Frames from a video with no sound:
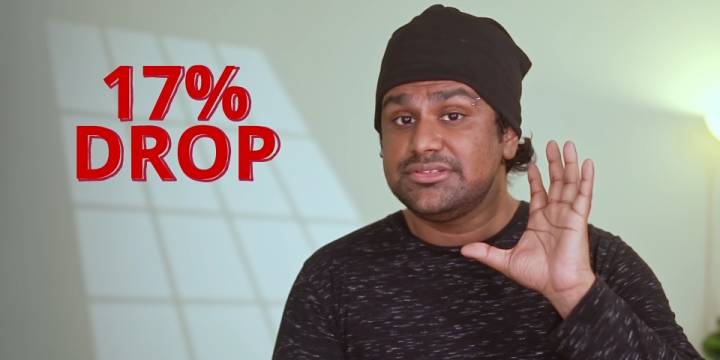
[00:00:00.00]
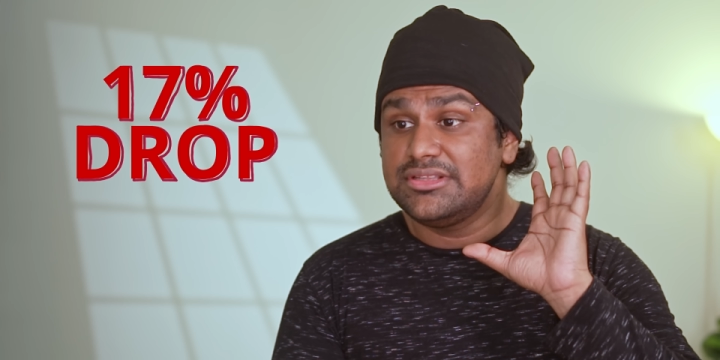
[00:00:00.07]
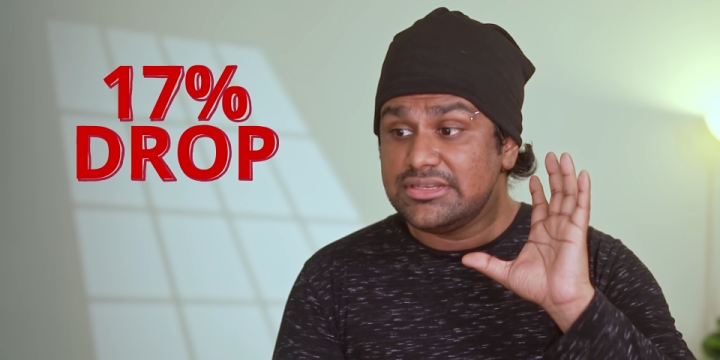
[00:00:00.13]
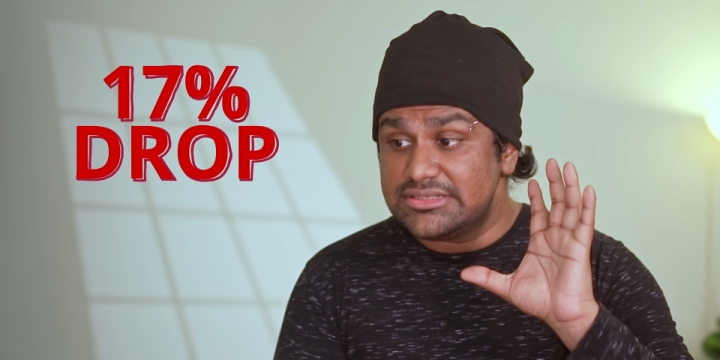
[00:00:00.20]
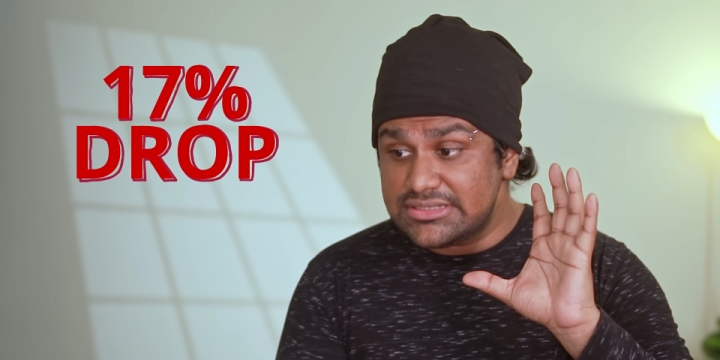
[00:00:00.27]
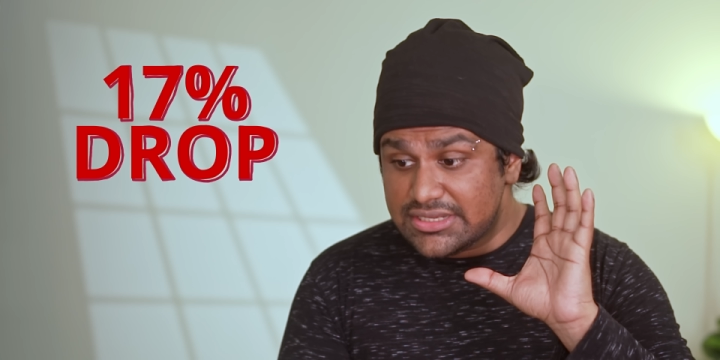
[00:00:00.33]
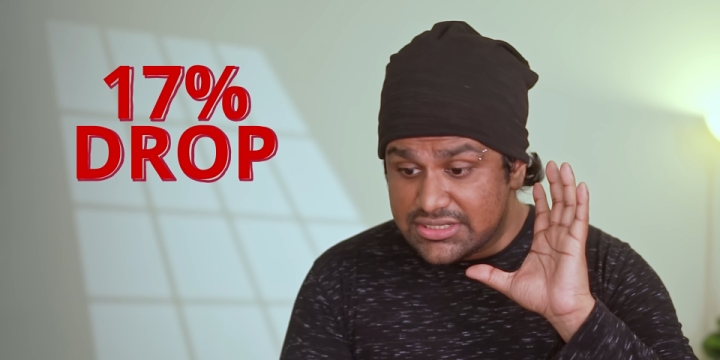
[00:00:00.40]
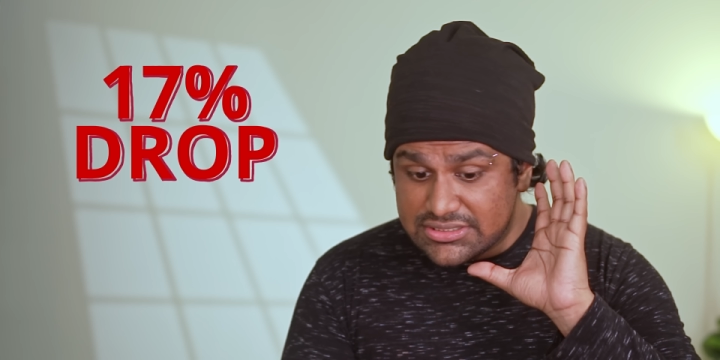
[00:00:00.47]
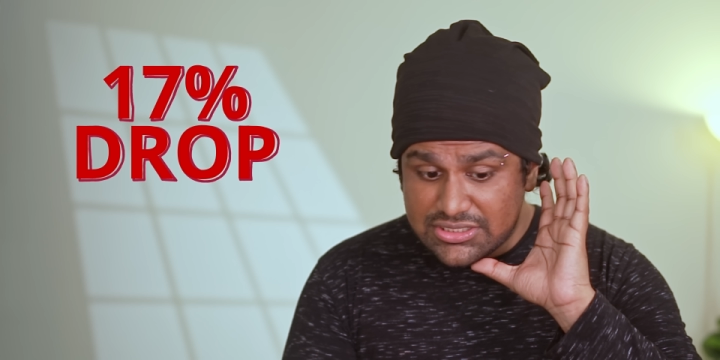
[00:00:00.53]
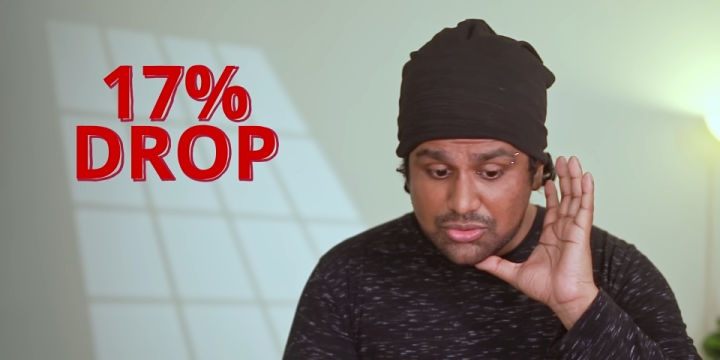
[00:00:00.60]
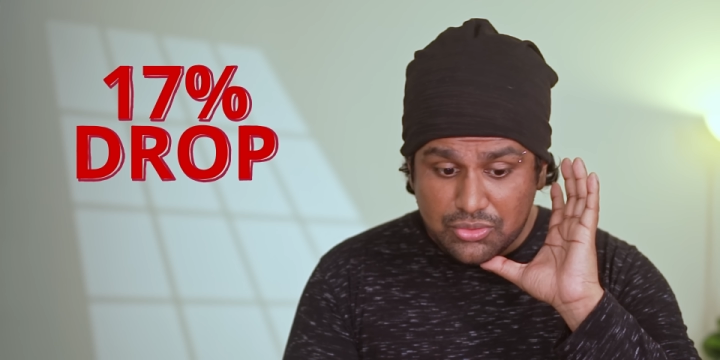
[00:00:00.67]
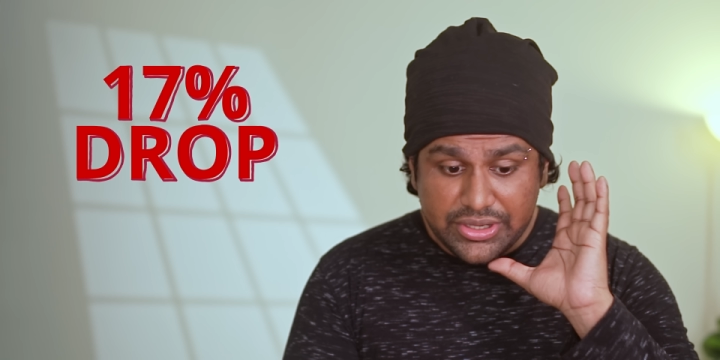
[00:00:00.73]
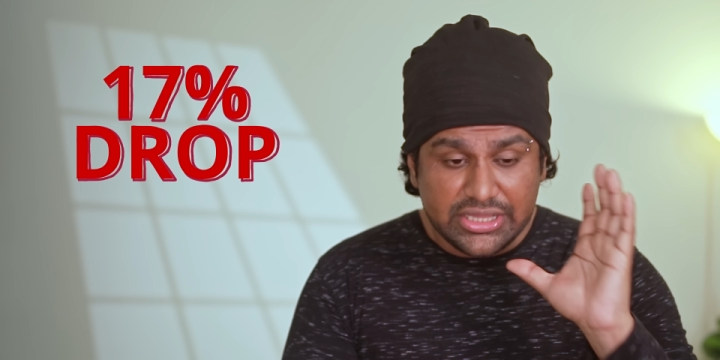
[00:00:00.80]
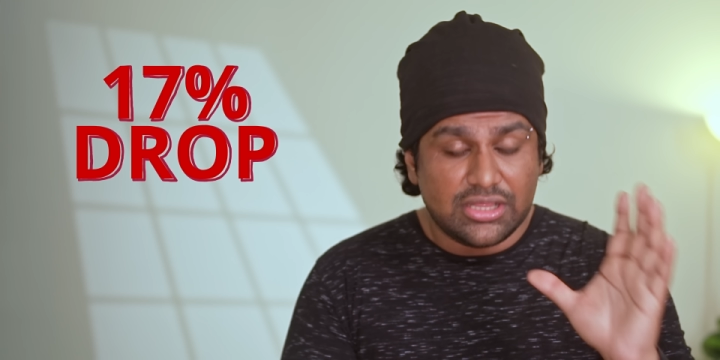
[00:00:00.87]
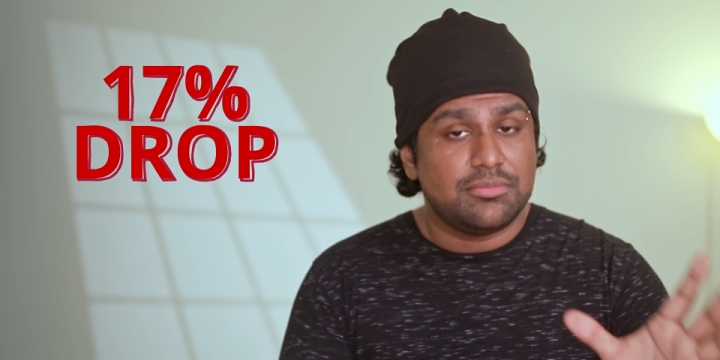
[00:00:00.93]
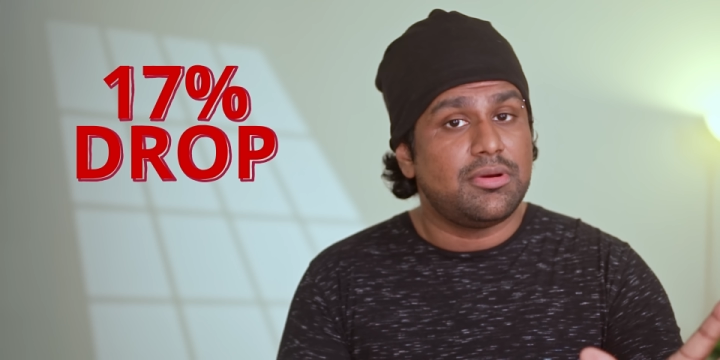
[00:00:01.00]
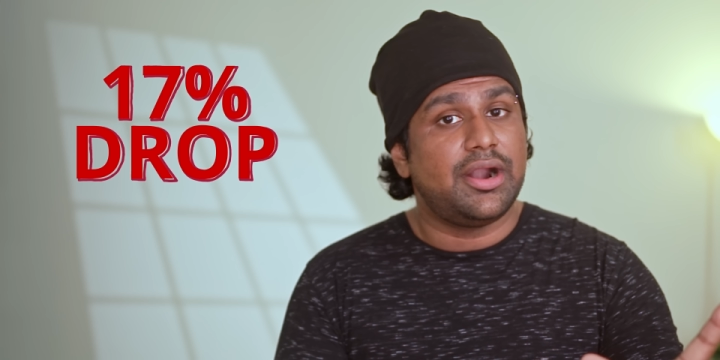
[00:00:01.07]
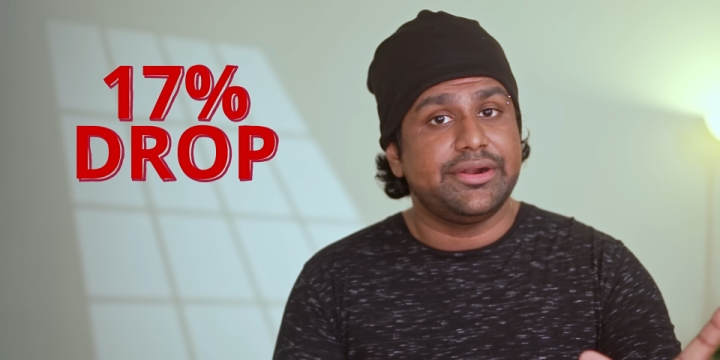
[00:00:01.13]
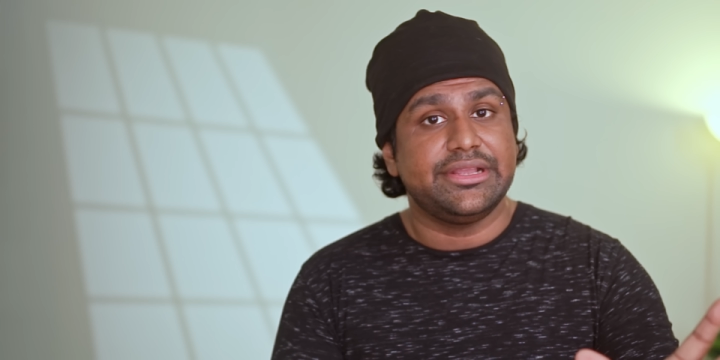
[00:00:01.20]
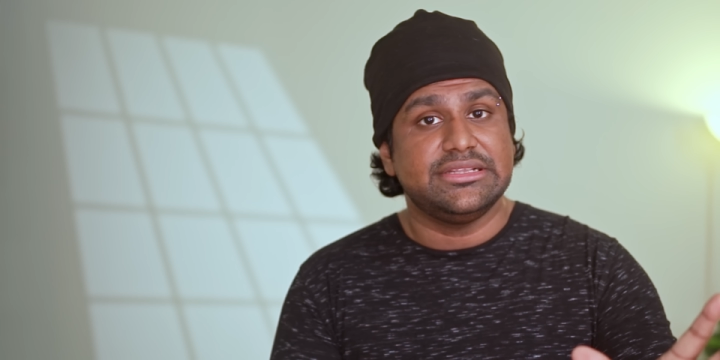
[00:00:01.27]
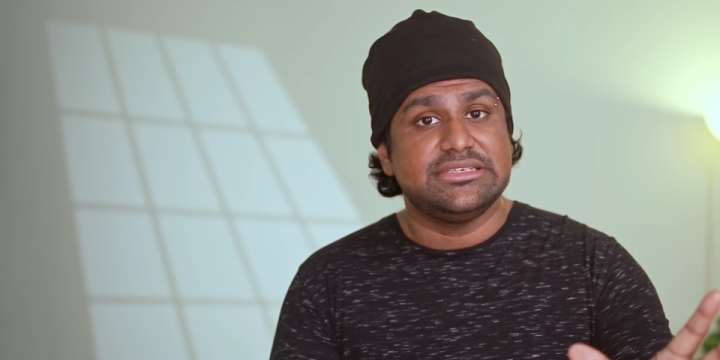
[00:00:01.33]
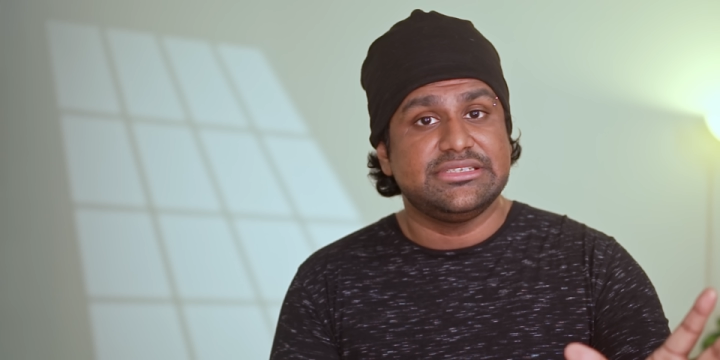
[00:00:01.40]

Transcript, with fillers: this is the way the market's